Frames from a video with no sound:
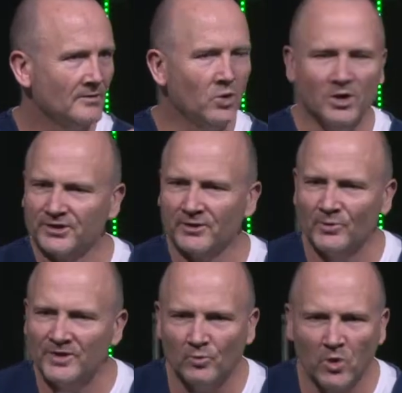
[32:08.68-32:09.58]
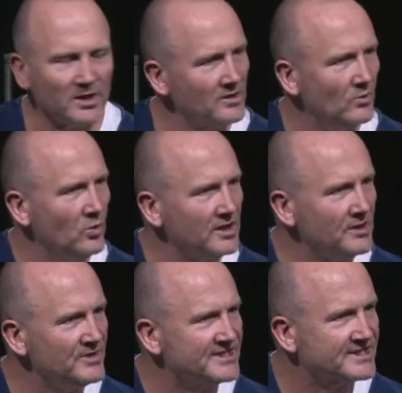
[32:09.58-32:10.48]
What can
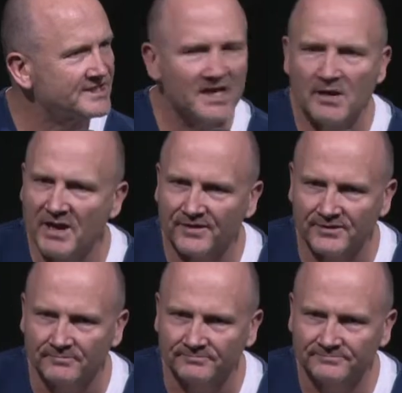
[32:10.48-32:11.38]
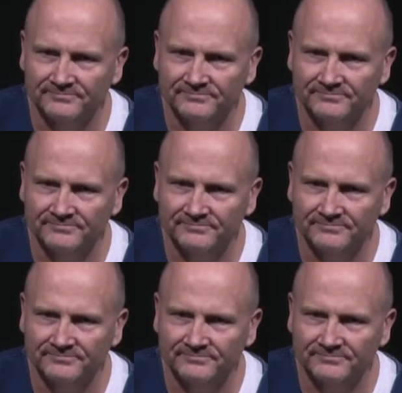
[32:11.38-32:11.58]
we say about them?